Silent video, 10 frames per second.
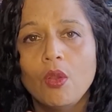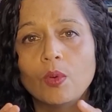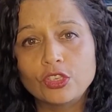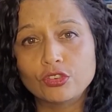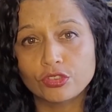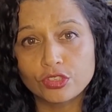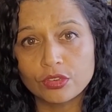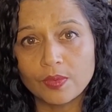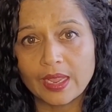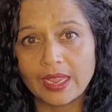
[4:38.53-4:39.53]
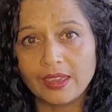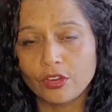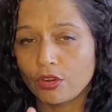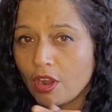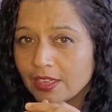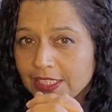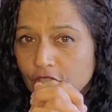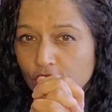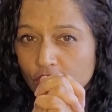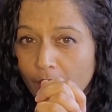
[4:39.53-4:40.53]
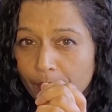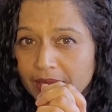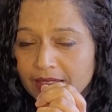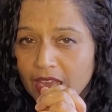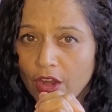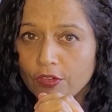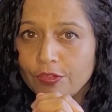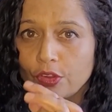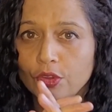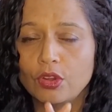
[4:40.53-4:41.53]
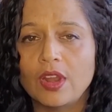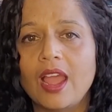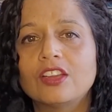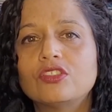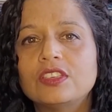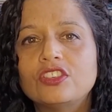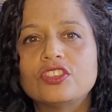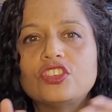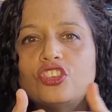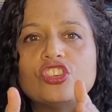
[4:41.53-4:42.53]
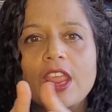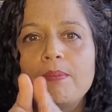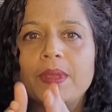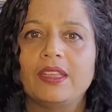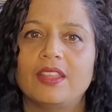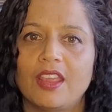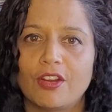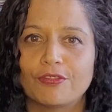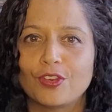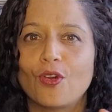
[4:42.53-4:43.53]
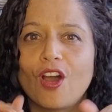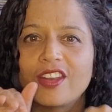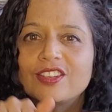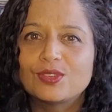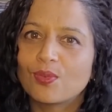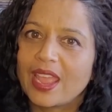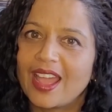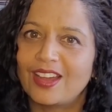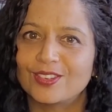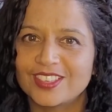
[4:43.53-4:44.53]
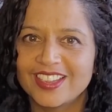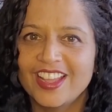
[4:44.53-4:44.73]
What you're doing, you're not stopping the airflow, you're actually just shaping the airflow on its way out.